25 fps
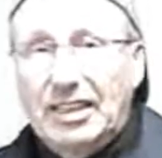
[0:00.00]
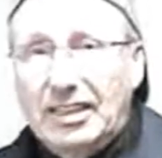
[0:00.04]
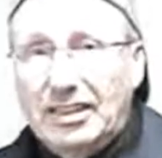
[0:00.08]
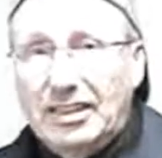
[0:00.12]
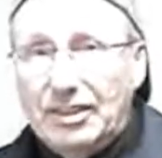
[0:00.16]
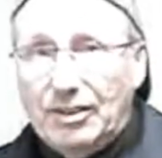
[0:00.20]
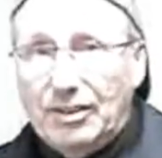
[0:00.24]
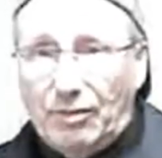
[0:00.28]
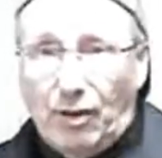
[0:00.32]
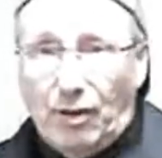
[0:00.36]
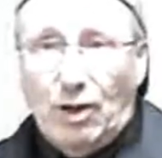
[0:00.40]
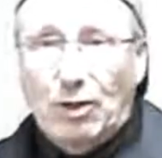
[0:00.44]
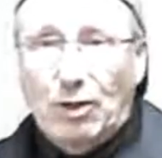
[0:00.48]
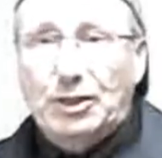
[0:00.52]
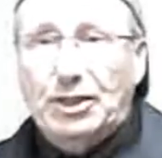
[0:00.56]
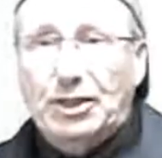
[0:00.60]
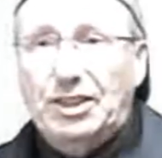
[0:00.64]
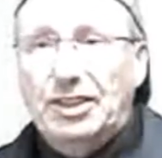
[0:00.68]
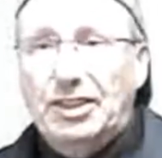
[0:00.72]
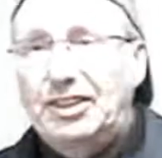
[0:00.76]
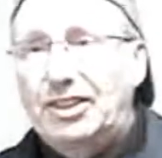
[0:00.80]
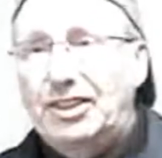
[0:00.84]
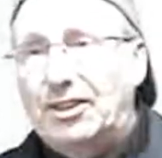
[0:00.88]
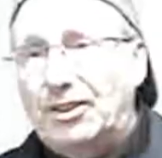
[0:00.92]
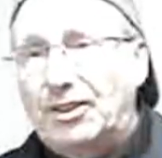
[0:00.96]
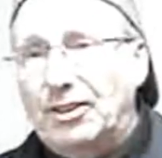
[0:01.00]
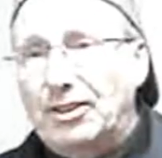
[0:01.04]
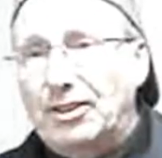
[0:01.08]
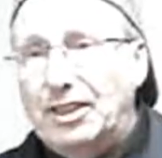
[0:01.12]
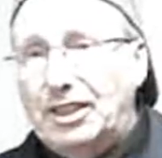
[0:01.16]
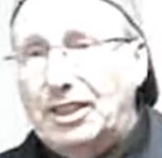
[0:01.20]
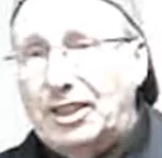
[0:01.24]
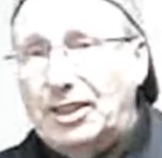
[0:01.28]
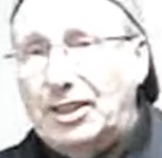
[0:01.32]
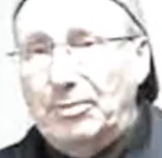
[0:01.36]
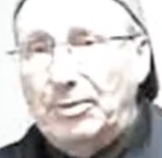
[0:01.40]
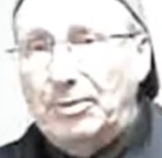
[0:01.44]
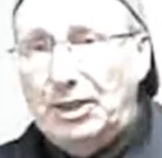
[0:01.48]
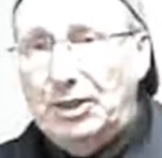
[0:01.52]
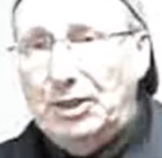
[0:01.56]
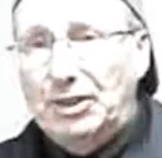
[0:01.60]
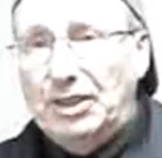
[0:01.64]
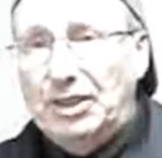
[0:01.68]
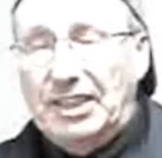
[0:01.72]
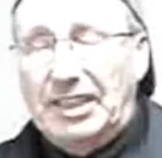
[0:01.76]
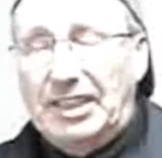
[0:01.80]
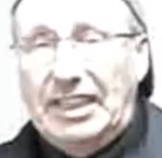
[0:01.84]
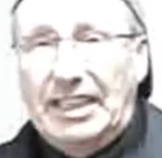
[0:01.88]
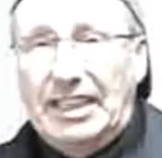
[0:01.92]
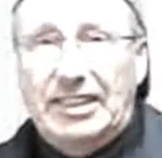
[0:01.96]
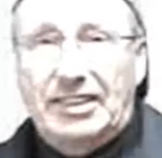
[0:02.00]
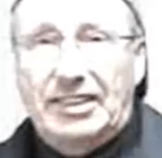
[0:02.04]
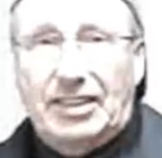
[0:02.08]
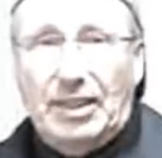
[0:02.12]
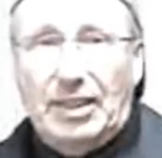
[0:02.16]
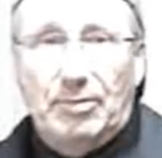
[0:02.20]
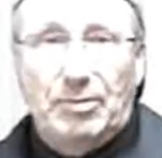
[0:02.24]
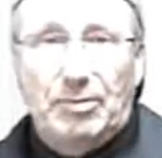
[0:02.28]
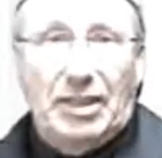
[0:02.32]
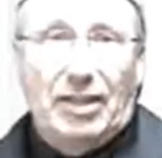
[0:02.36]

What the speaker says: the folks in the early community seem